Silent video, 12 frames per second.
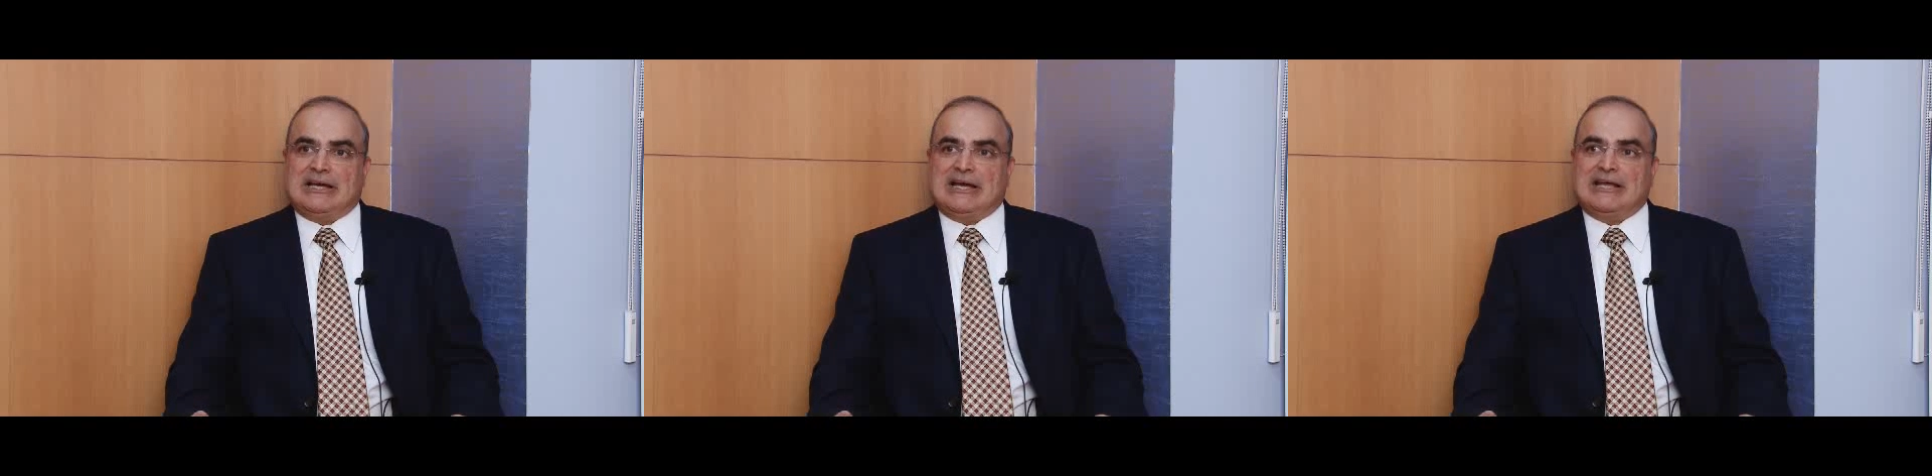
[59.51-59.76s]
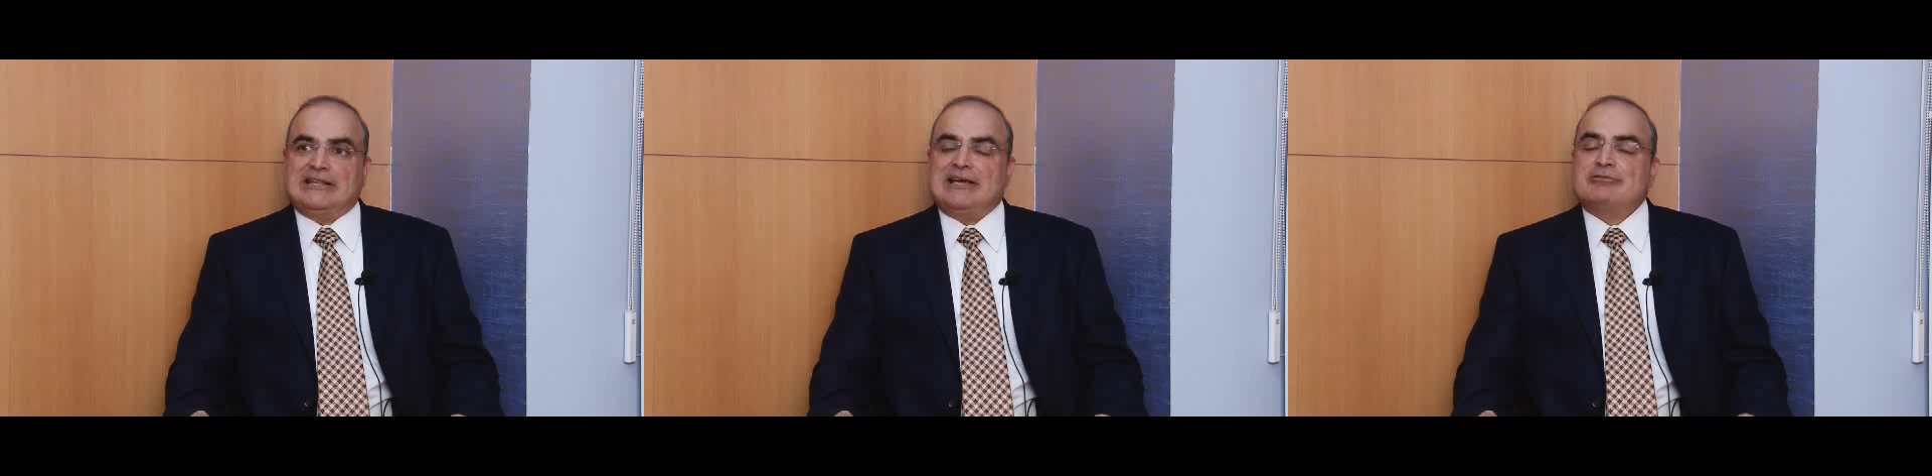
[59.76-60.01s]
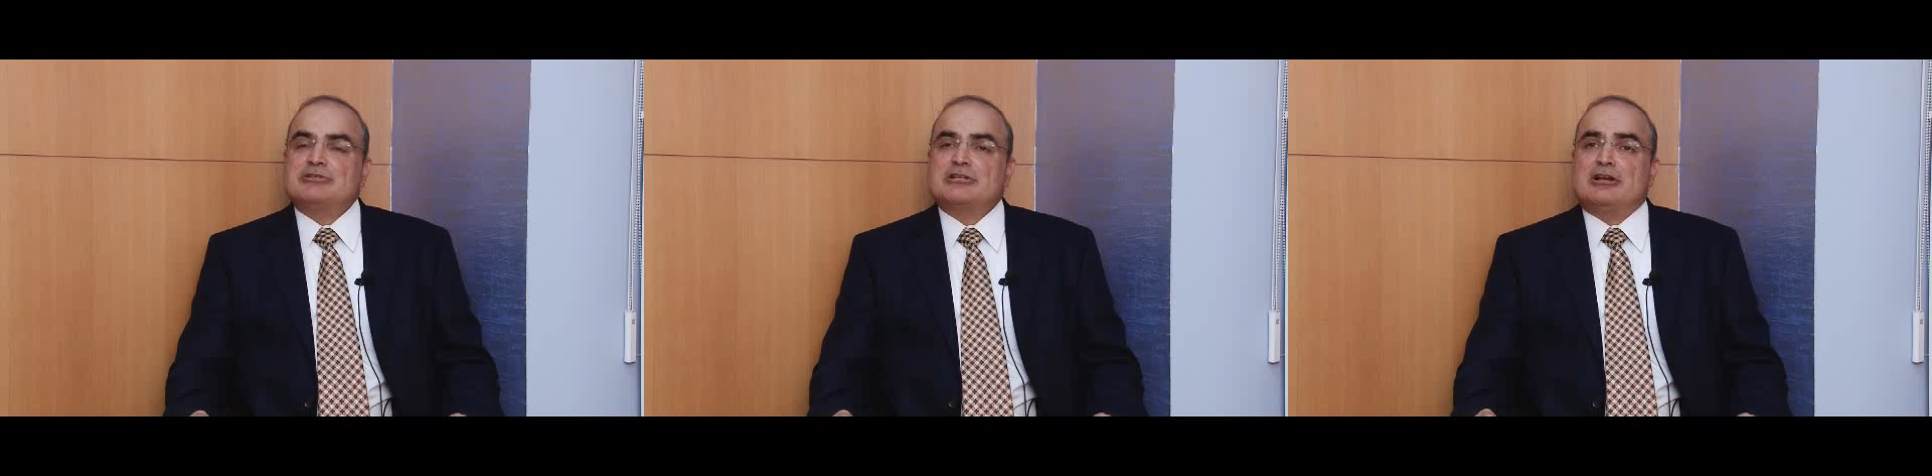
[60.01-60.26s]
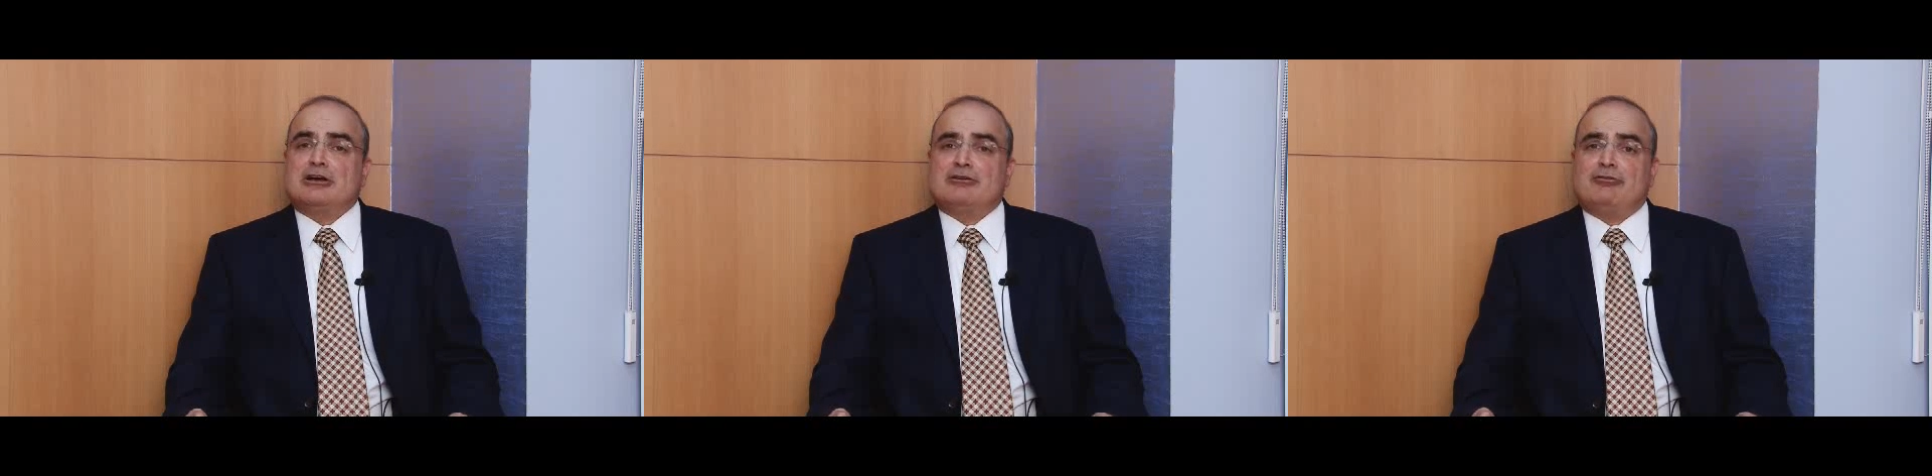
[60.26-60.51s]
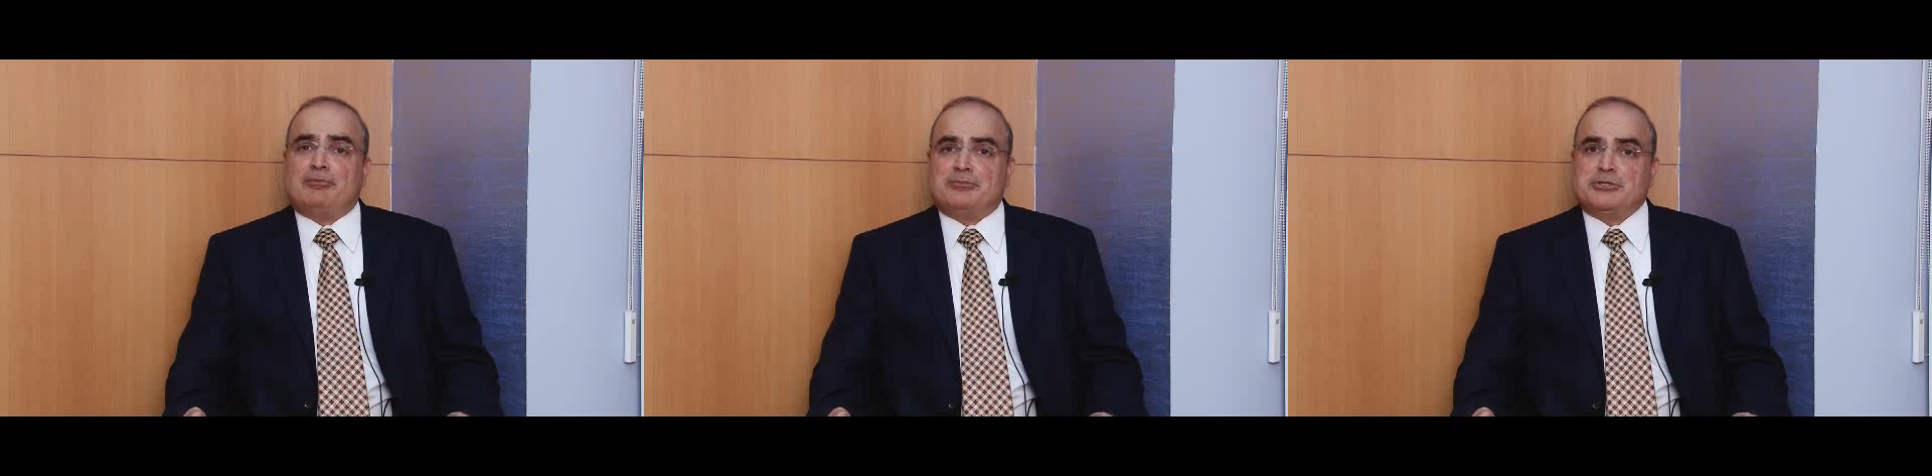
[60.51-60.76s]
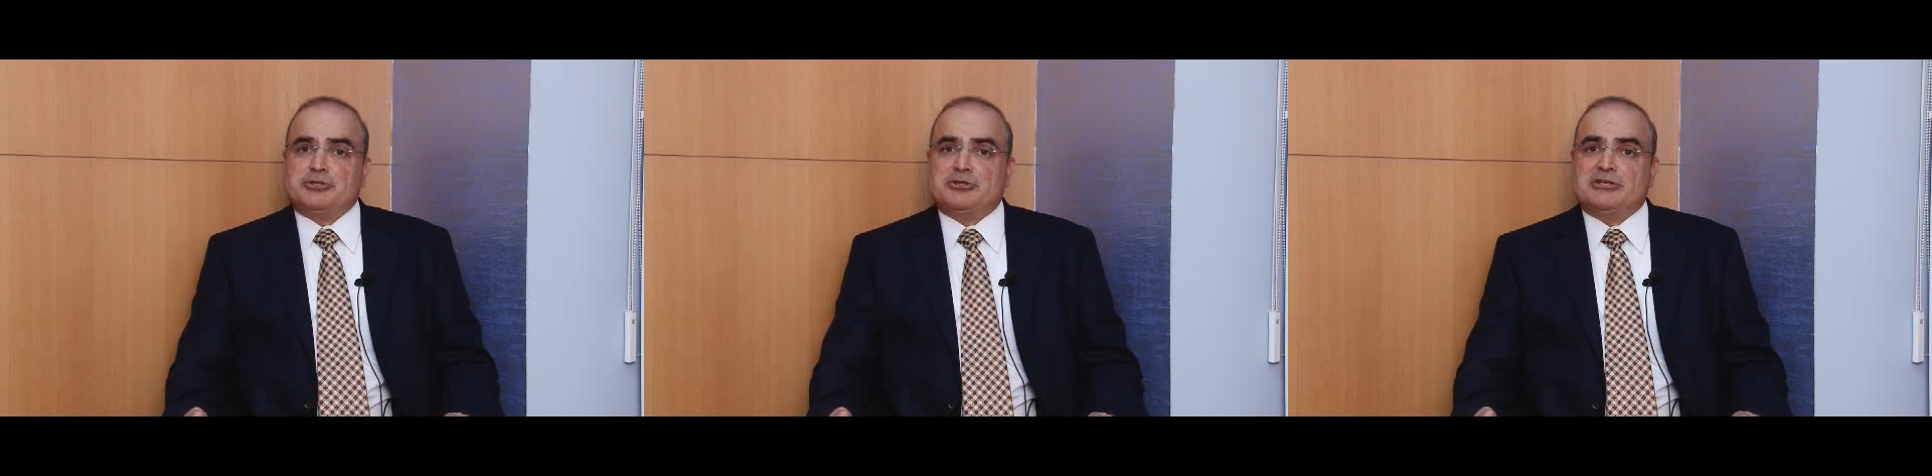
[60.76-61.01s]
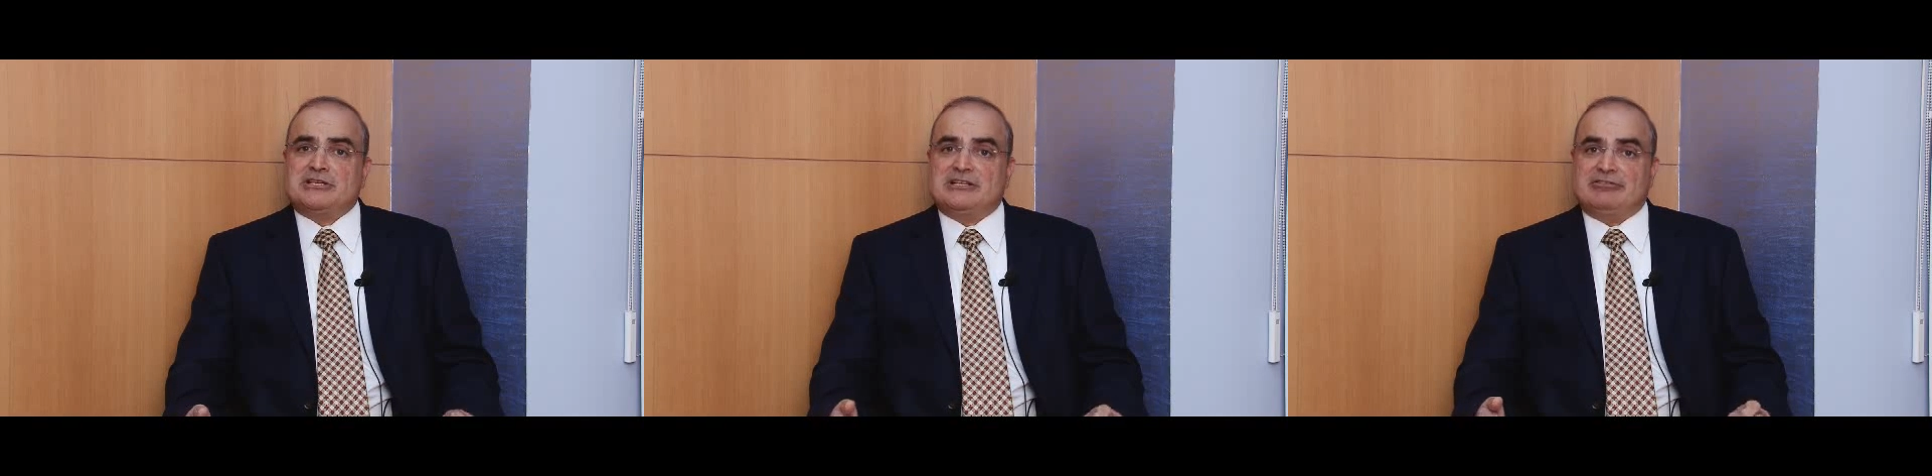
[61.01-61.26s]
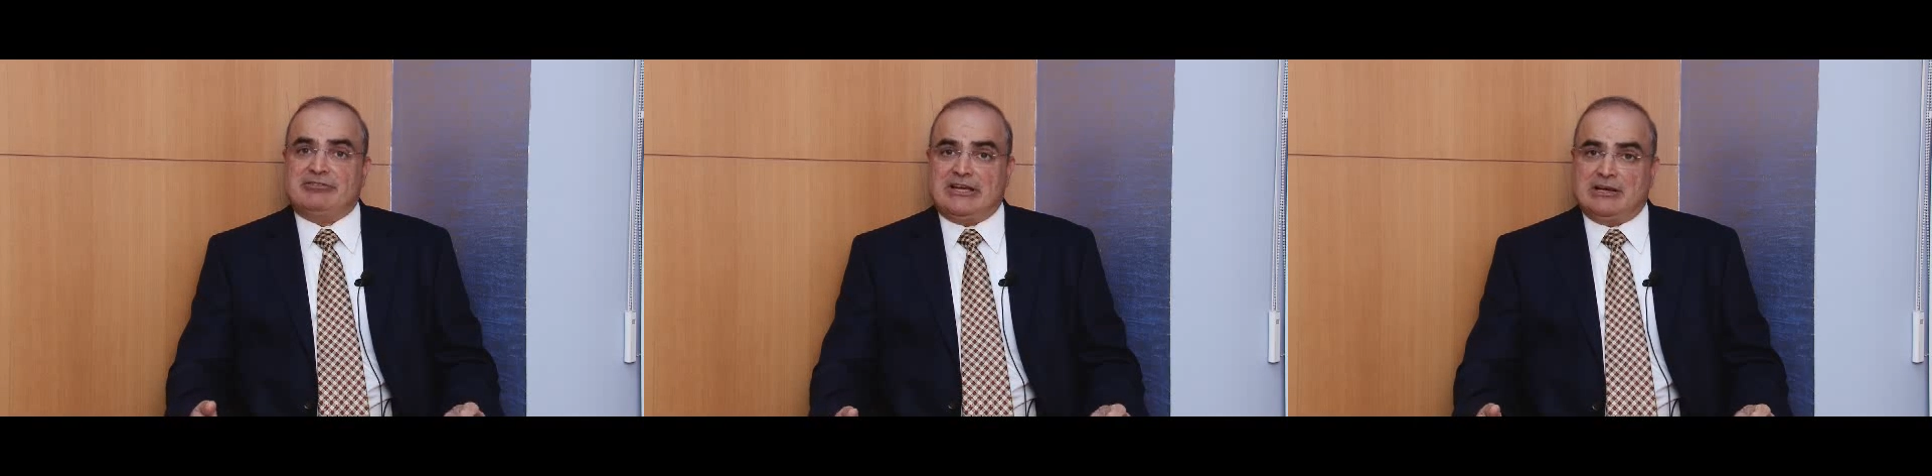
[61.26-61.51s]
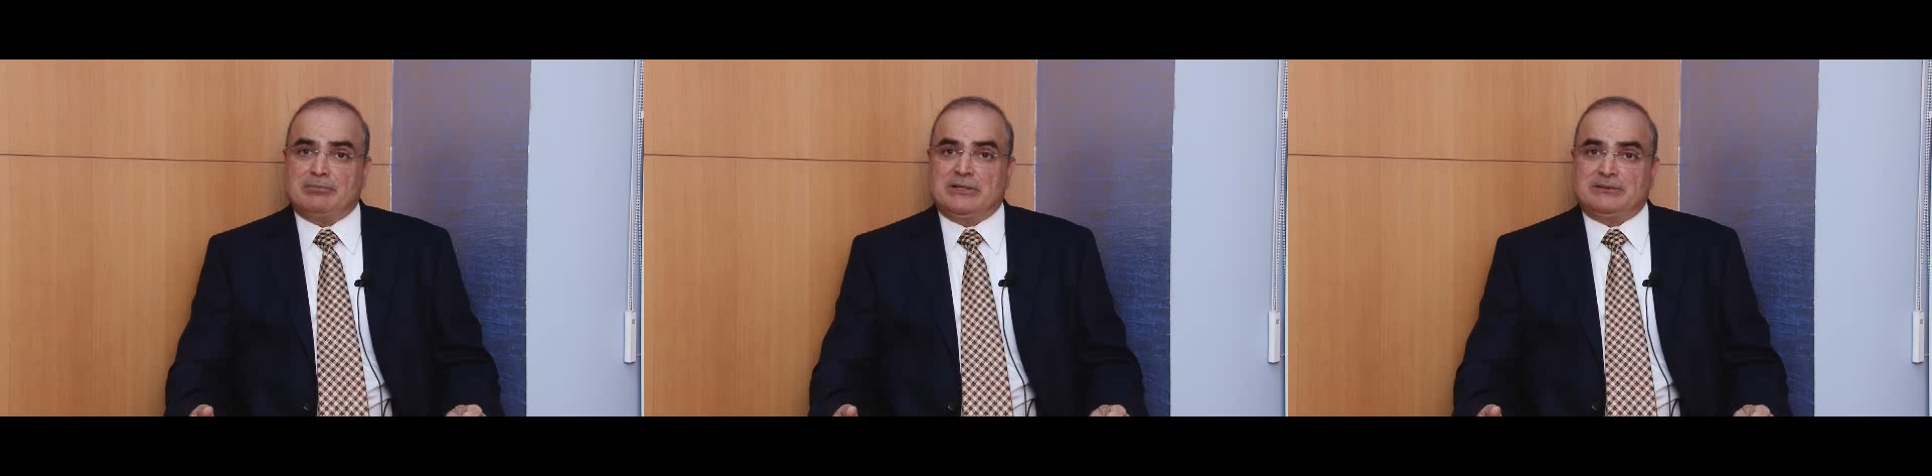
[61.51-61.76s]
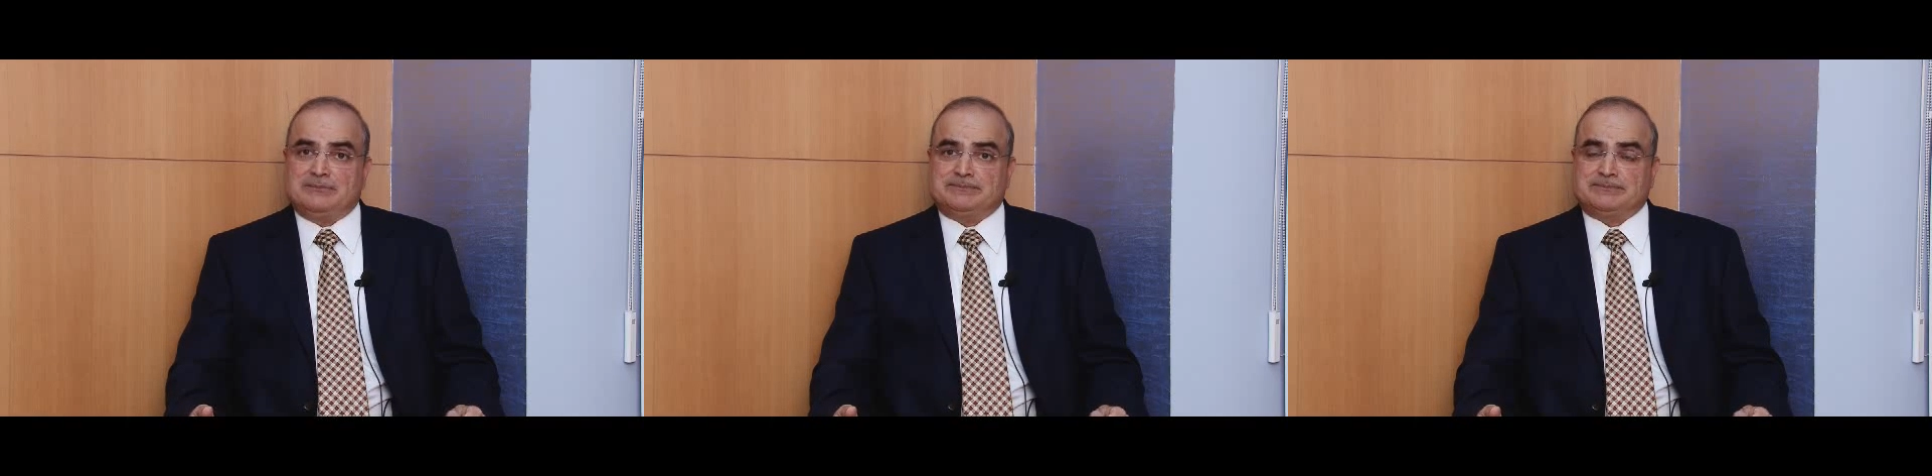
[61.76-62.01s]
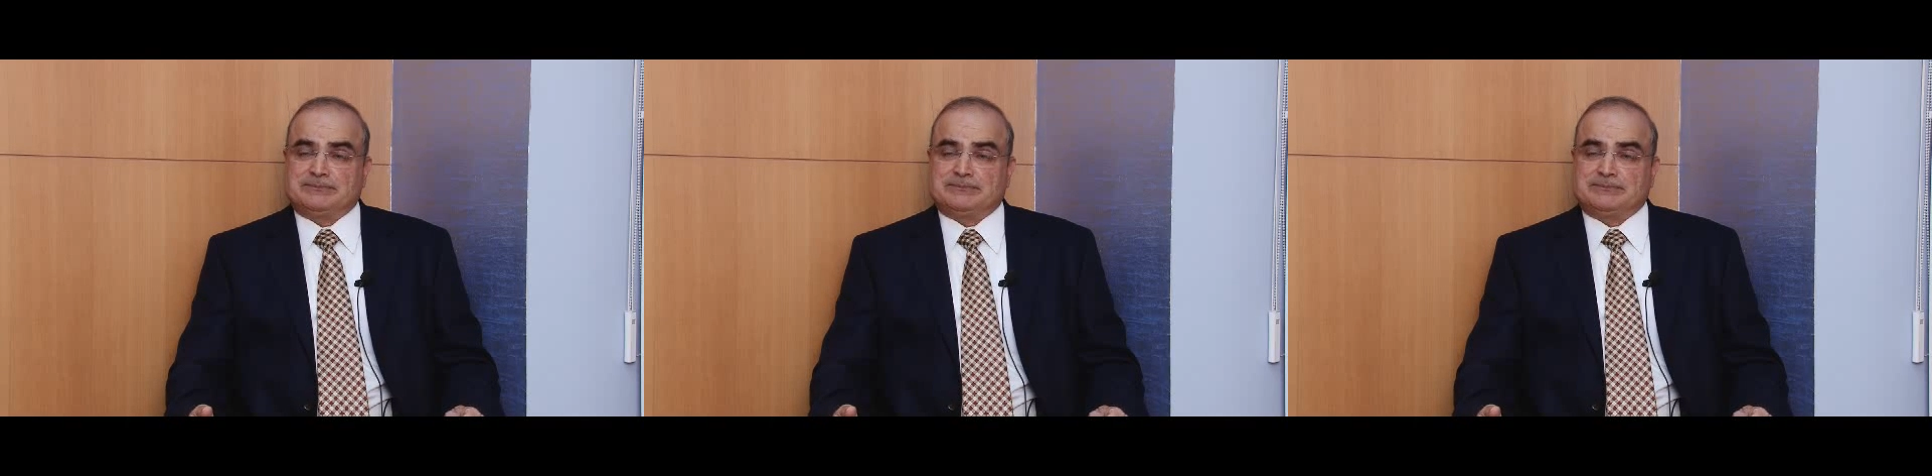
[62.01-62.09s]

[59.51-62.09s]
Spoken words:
And there was a lot of opportunity available.